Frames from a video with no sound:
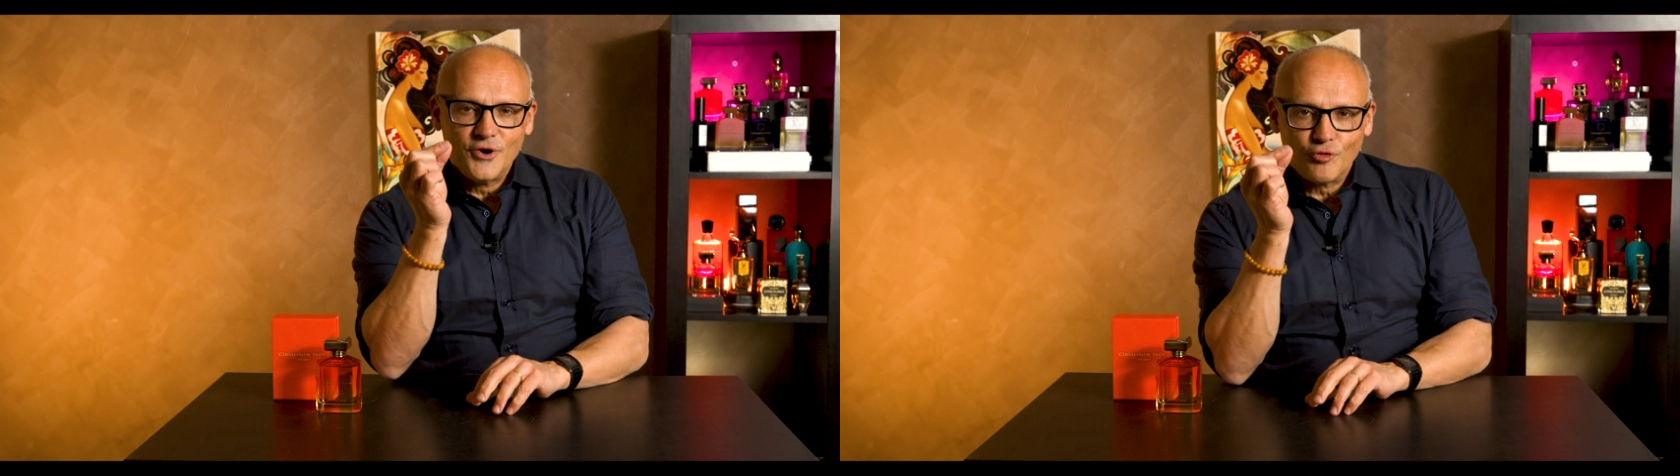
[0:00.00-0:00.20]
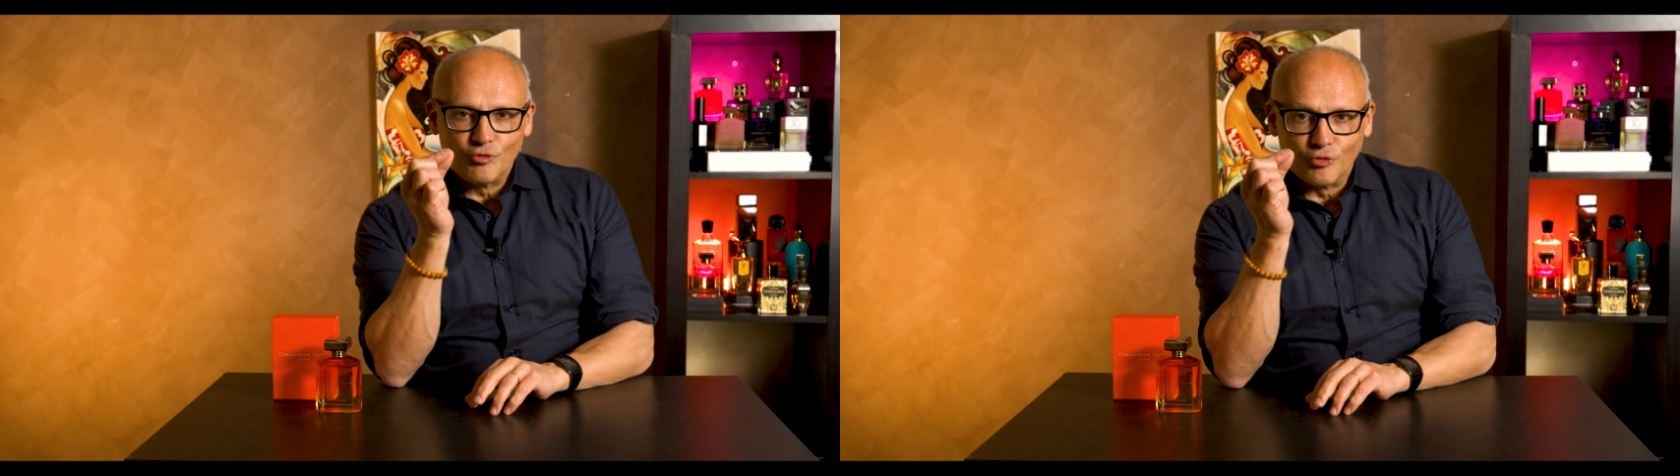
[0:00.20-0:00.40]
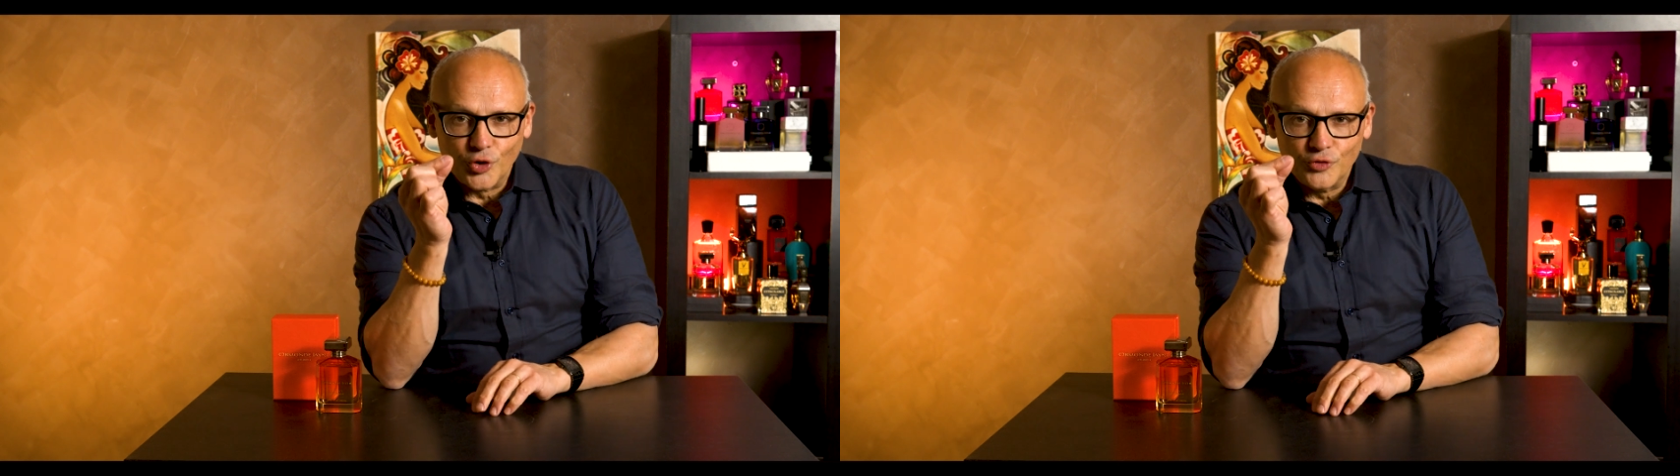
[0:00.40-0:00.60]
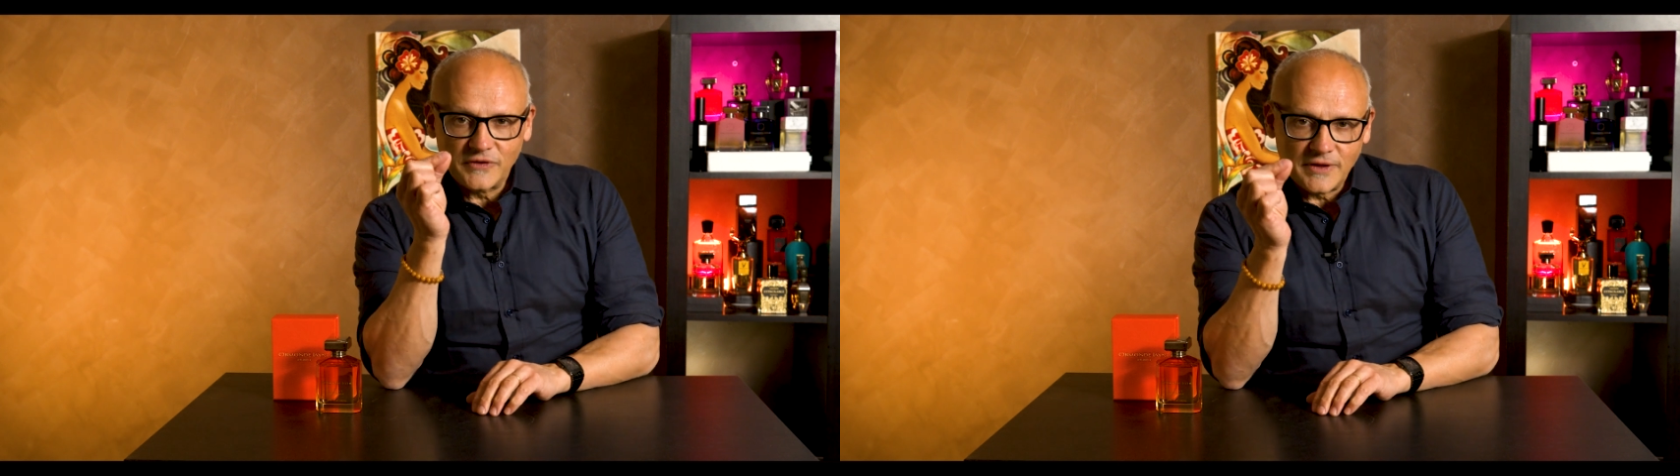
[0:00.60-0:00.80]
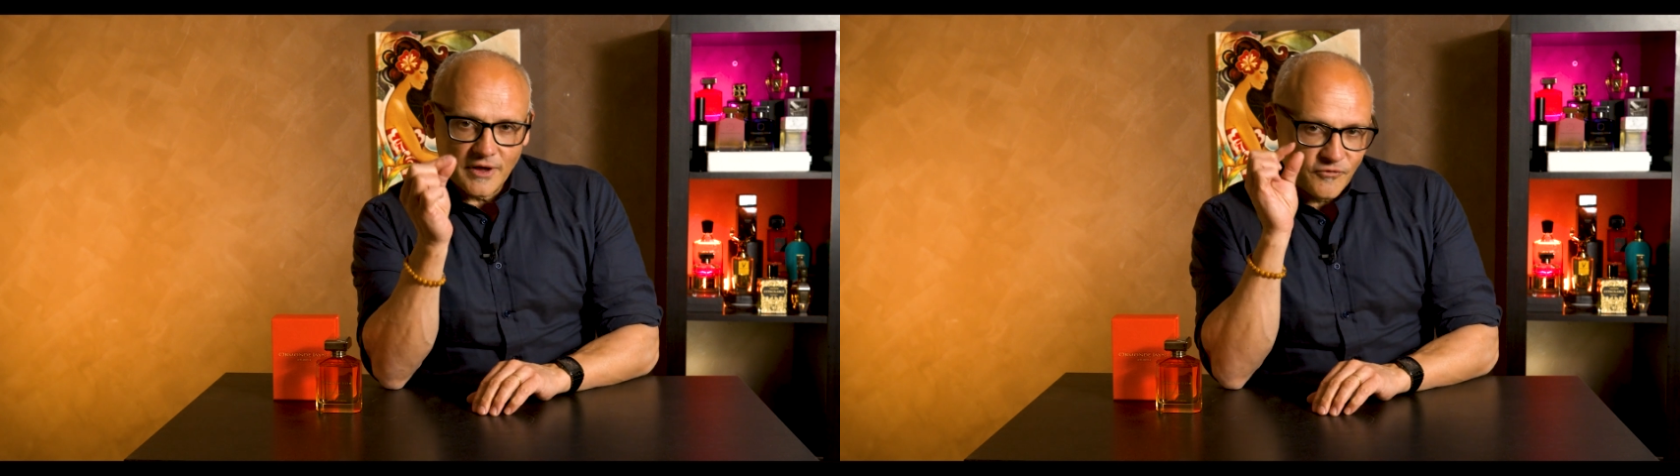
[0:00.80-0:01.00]
rose
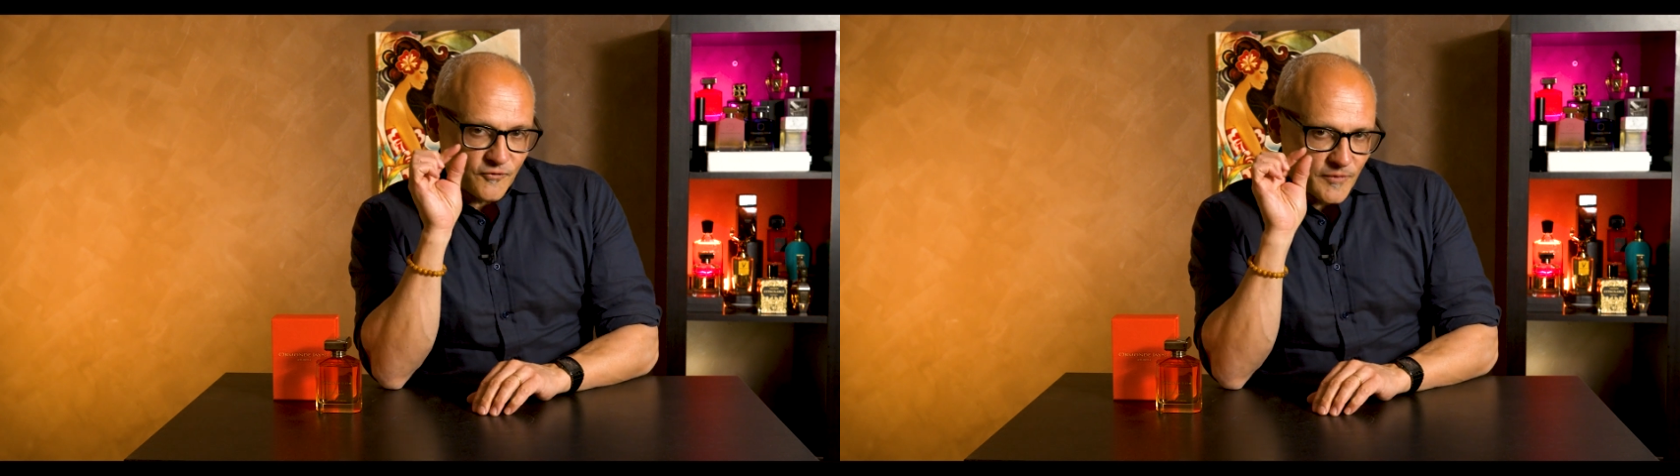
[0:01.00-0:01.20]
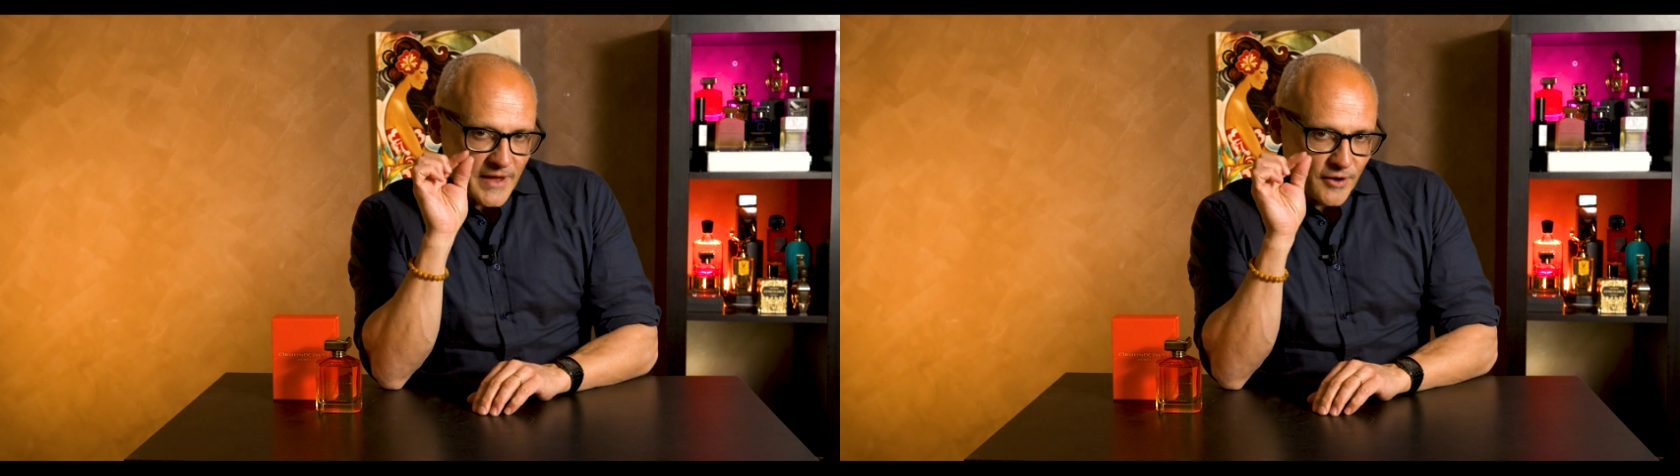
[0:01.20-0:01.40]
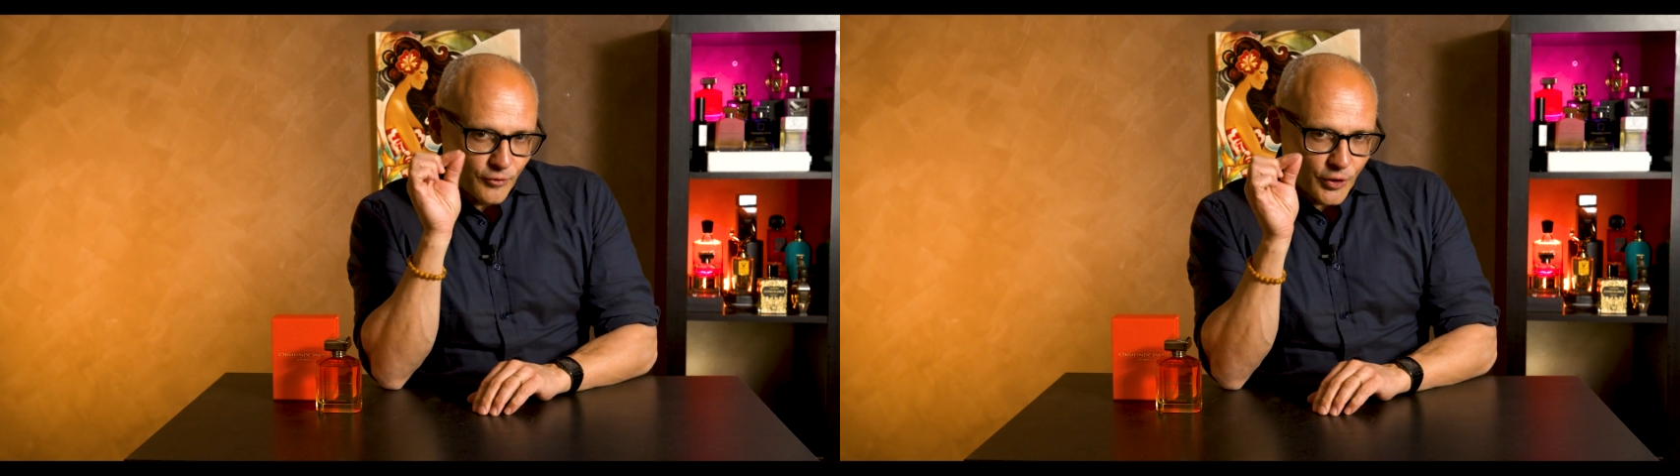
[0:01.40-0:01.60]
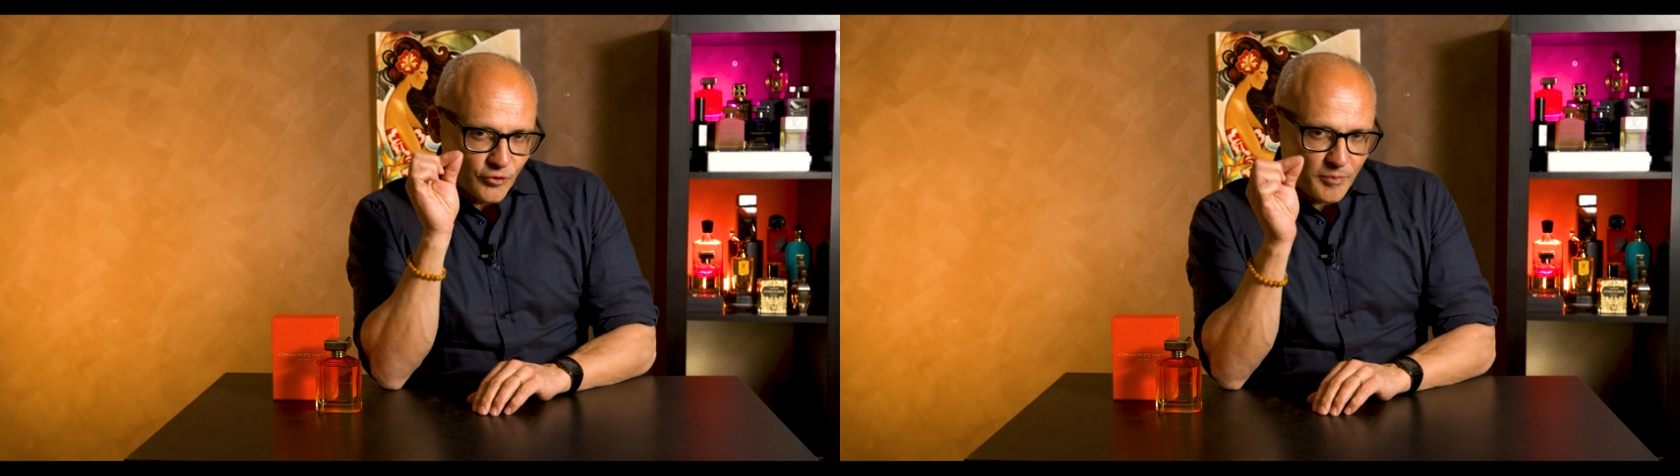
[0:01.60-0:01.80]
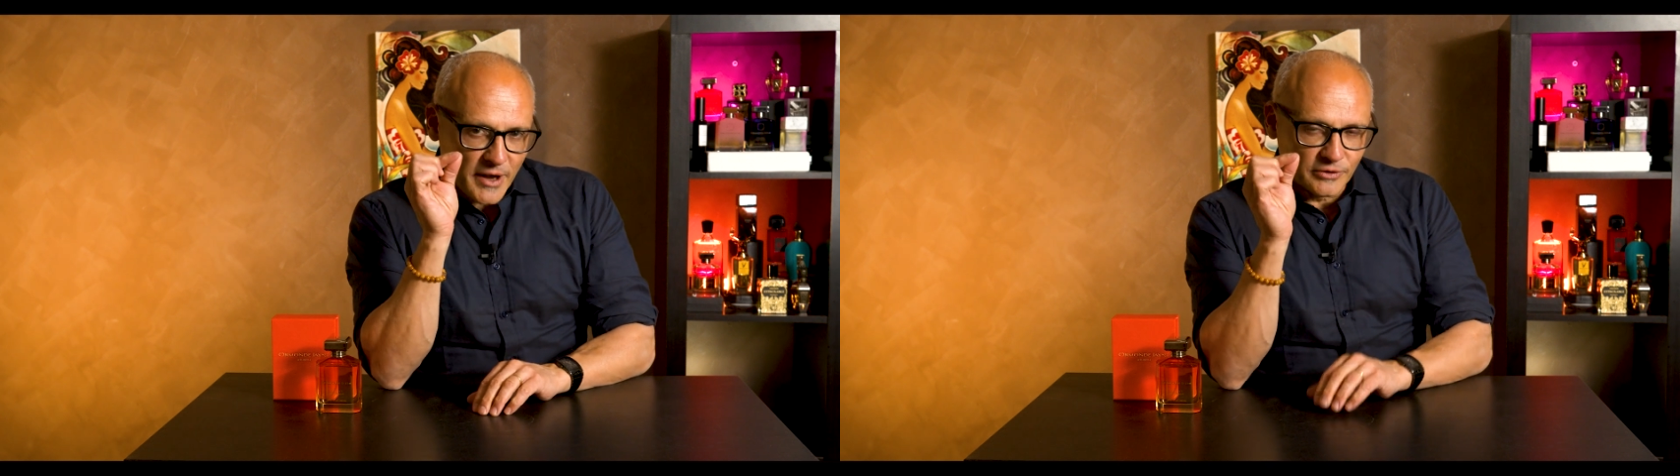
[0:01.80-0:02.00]
touch from that
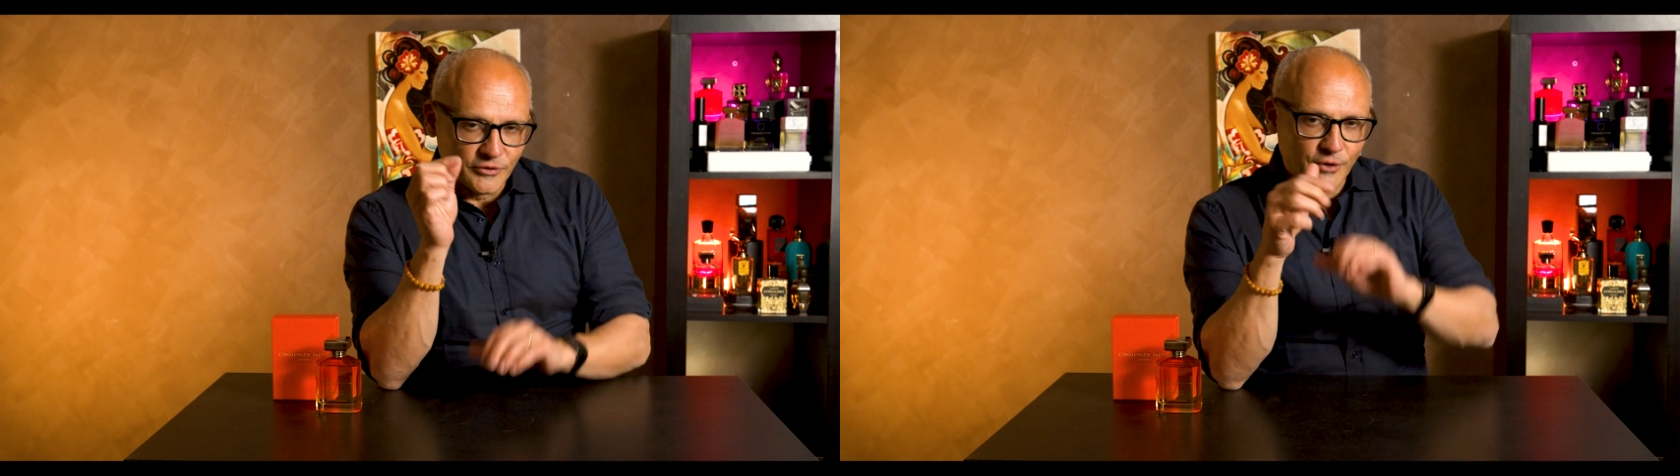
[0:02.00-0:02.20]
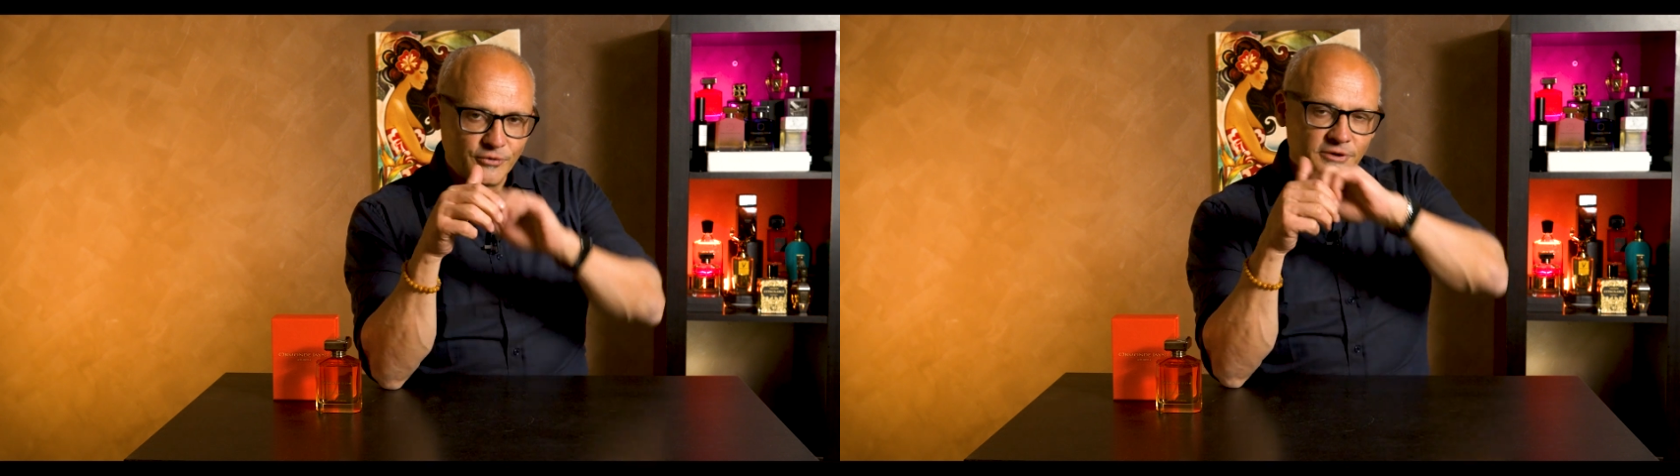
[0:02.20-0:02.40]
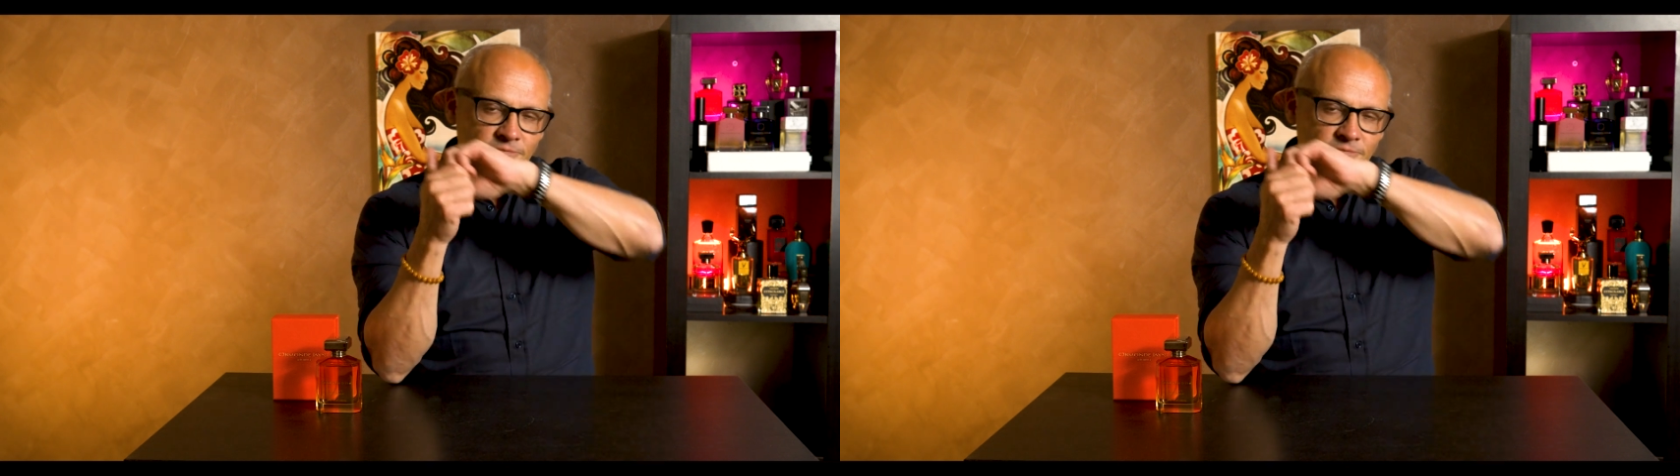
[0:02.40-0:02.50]
rose petal note.